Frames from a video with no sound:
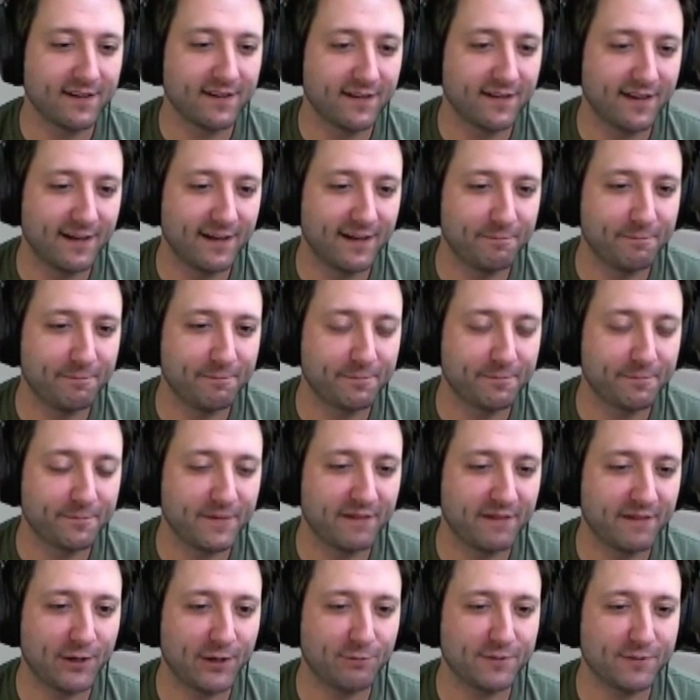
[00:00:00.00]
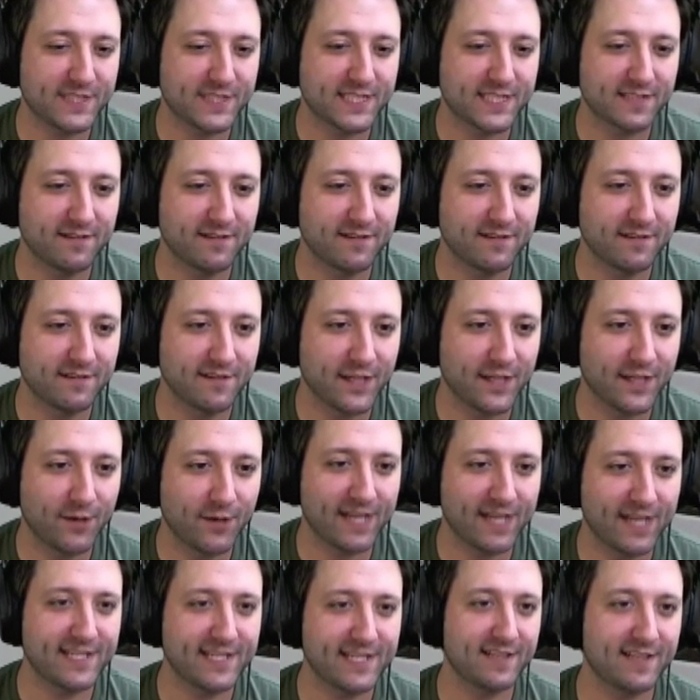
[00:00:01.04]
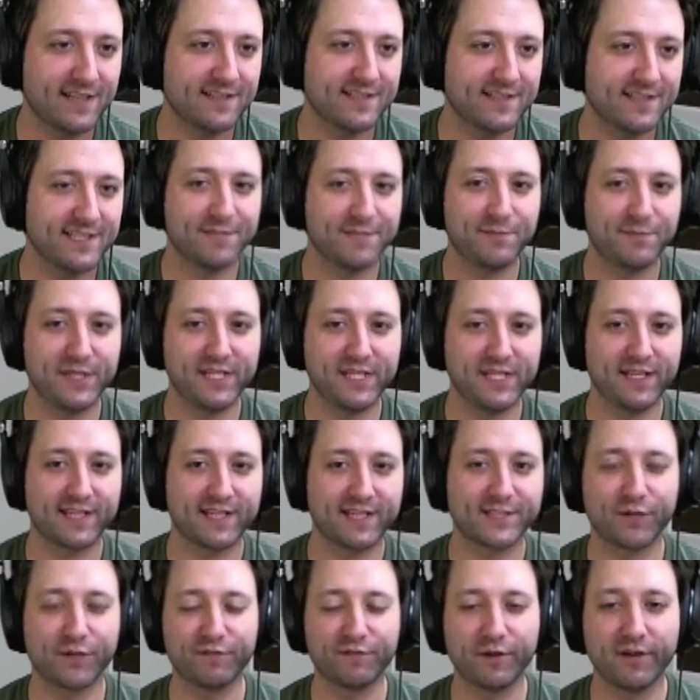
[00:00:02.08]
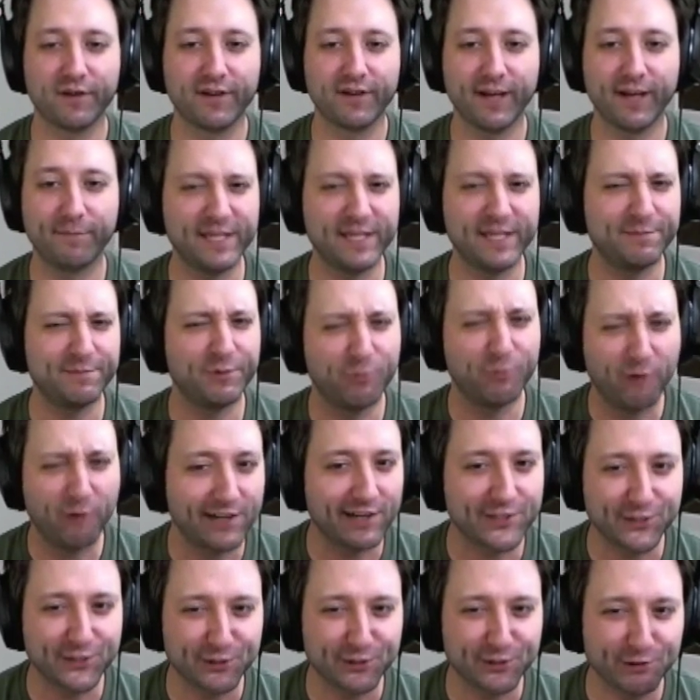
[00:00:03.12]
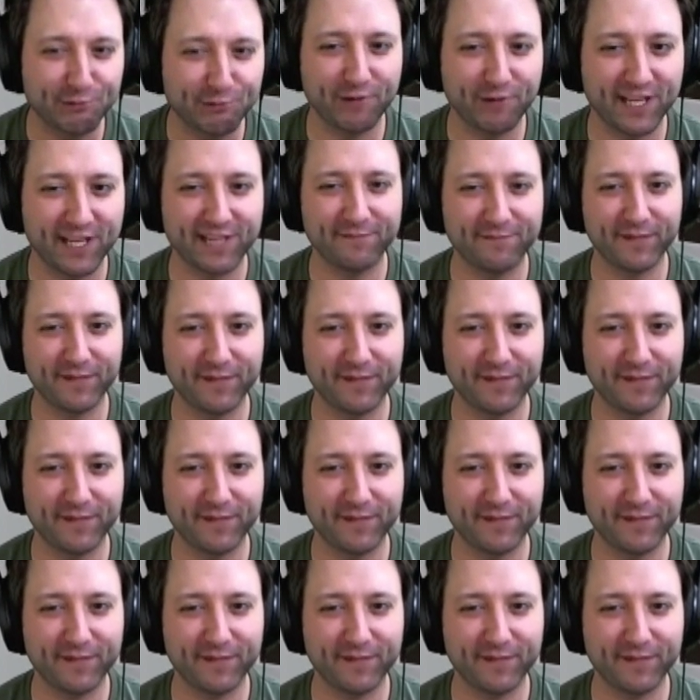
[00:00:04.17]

I've always, had a tendency to be like sort of a people watcher, right?